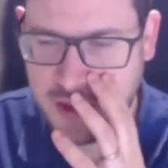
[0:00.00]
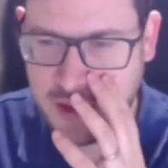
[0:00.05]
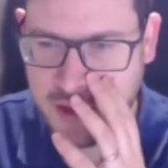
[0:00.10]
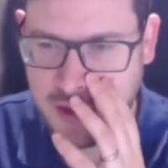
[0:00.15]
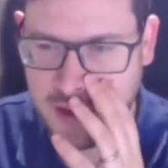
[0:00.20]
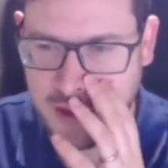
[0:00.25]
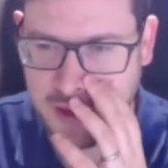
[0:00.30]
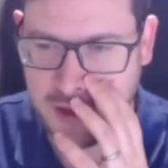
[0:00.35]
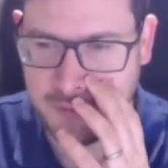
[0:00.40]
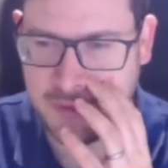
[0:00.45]

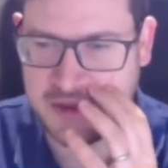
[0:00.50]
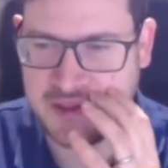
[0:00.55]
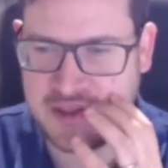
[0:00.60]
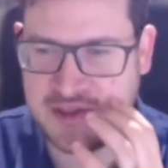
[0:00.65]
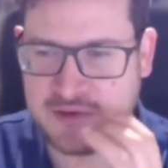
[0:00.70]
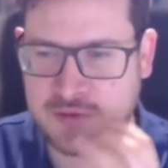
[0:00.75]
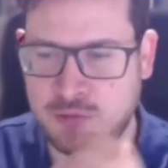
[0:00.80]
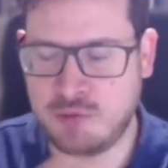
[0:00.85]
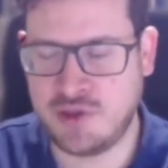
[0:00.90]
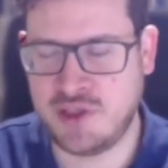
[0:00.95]
but
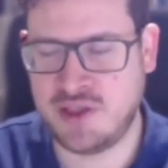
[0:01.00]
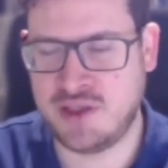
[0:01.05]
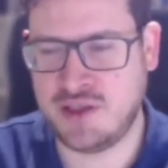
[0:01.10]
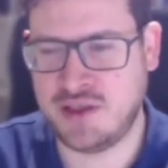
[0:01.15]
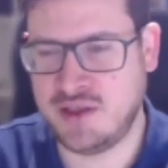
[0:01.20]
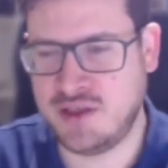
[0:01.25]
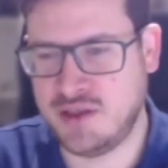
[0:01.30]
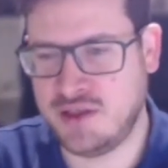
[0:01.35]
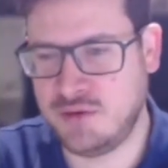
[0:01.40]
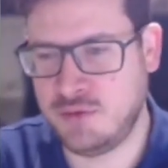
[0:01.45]
this
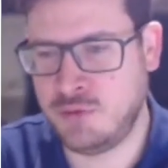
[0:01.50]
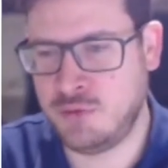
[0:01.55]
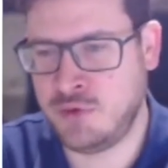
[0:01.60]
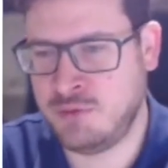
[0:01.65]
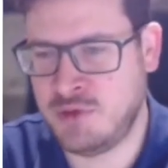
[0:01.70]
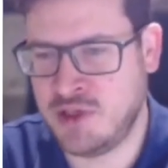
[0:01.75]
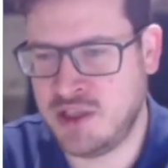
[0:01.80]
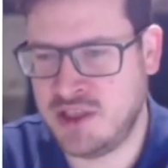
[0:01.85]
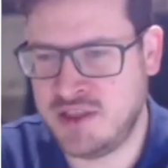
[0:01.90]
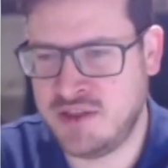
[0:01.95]
we
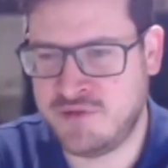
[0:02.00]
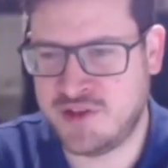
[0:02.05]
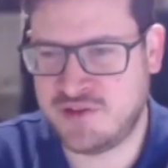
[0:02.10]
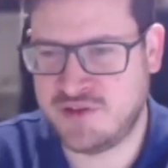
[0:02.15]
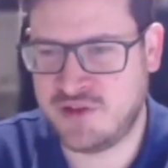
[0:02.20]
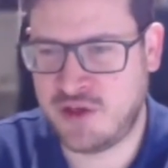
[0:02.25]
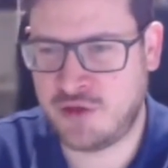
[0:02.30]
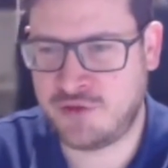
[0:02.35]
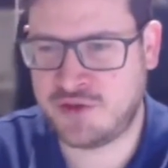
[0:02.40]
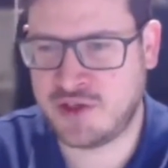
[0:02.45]
believe
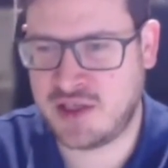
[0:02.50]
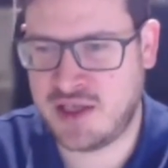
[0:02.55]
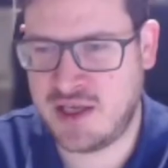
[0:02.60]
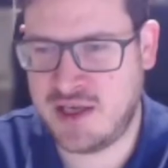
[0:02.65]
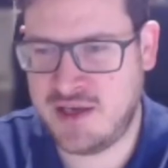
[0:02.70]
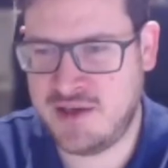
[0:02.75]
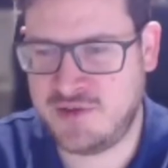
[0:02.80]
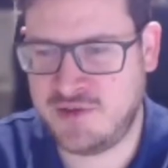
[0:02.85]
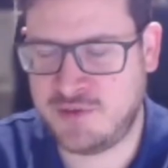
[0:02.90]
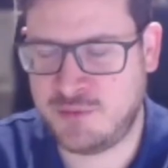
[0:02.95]
is not the
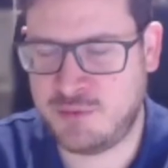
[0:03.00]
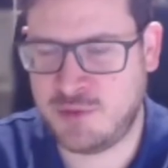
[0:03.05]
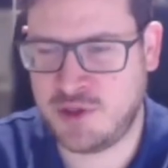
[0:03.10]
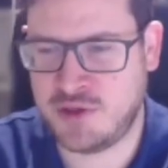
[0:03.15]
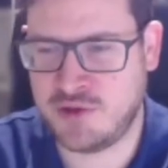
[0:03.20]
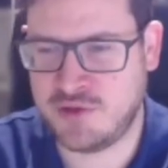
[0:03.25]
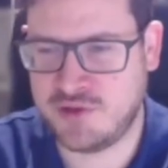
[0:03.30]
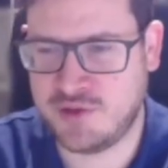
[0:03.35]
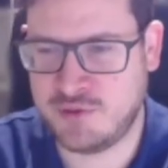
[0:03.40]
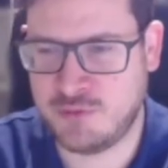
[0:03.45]
case
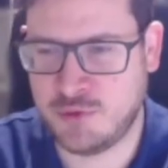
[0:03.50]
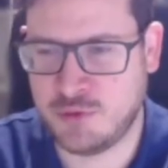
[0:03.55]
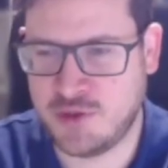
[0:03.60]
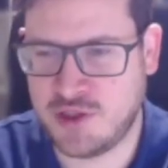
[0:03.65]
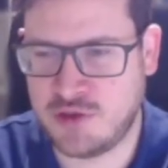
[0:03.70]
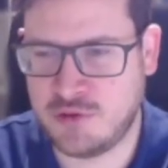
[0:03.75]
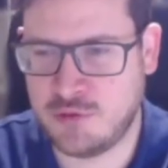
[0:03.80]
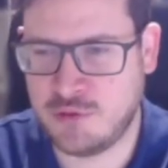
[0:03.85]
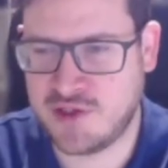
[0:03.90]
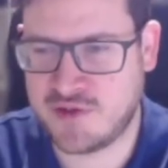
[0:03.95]
because it would be
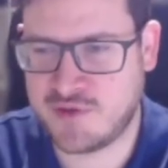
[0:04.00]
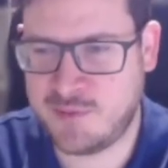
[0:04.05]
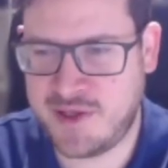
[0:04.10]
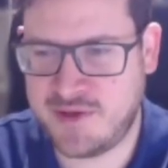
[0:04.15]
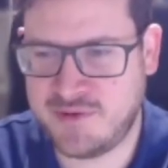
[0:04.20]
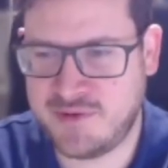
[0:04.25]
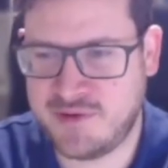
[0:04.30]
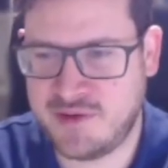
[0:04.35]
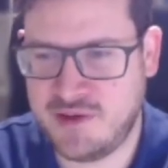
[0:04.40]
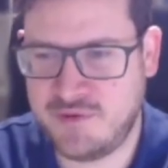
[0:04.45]
too
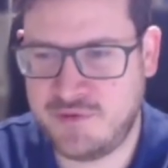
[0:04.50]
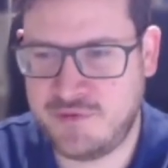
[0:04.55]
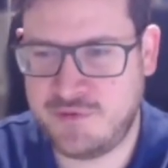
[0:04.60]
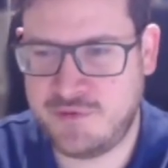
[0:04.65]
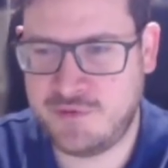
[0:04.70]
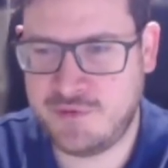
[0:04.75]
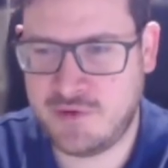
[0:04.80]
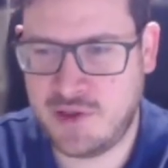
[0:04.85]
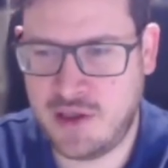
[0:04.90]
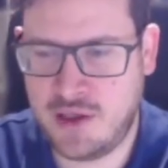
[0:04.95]
expensive
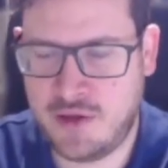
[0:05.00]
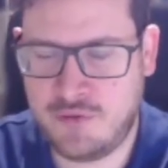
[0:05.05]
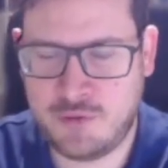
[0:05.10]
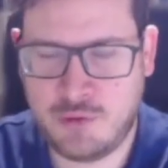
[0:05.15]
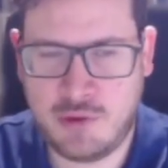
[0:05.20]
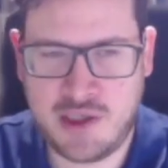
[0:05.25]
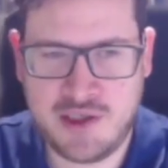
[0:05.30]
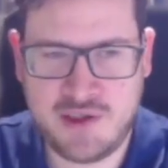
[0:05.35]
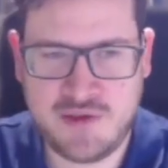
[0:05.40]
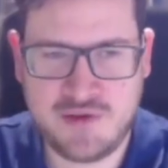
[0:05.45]

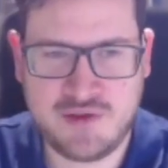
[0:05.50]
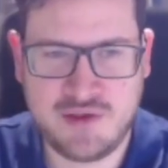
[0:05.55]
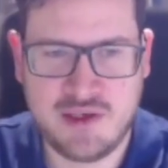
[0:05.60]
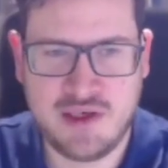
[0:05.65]
otherwise.